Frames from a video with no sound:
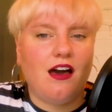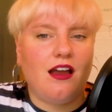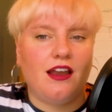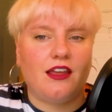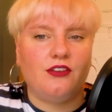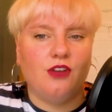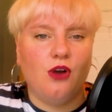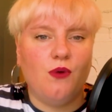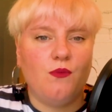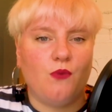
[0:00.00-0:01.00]
ugly and
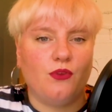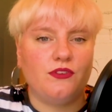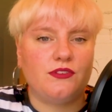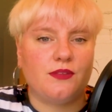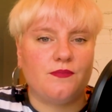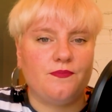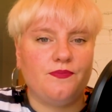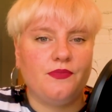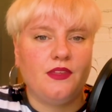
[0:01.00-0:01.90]
no one wants them.